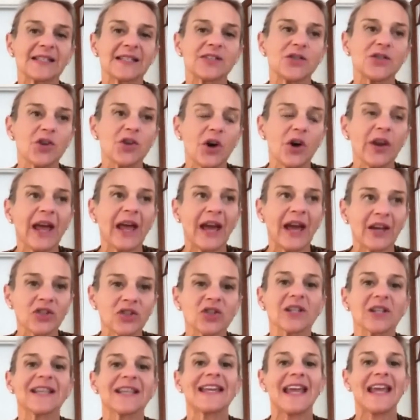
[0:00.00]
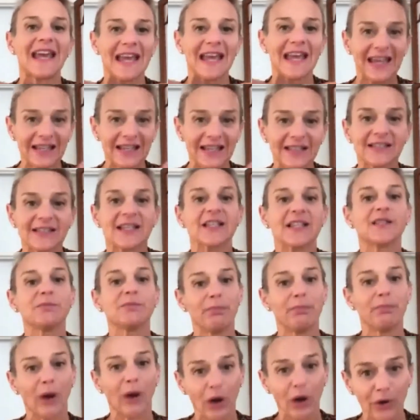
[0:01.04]
not actually excess
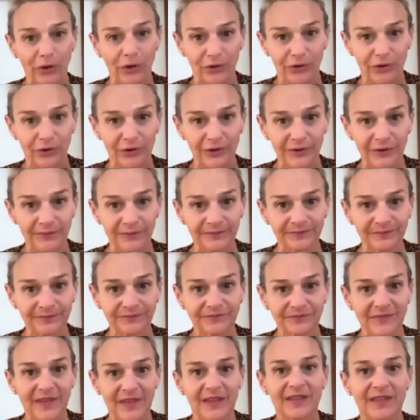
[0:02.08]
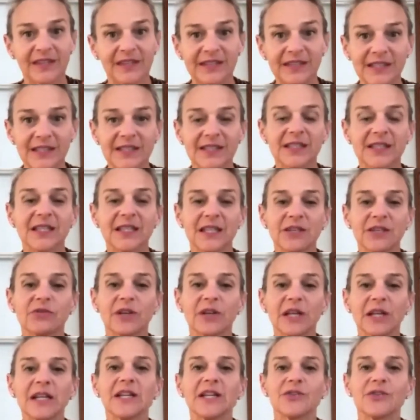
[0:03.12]
bone. This is the
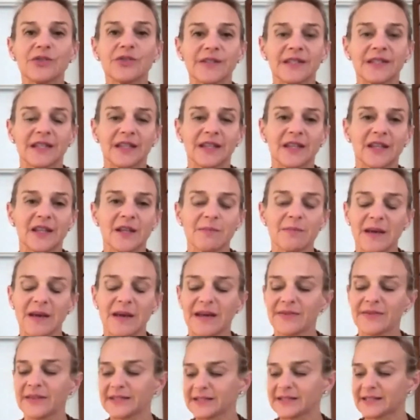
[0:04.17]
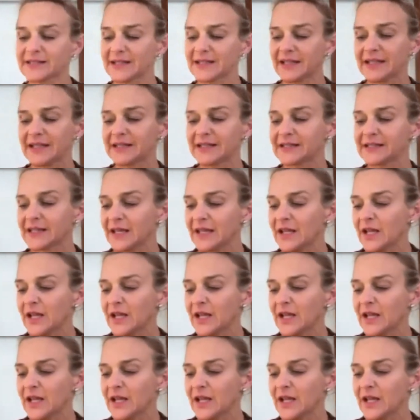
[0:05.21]
really interesting thing about the disease.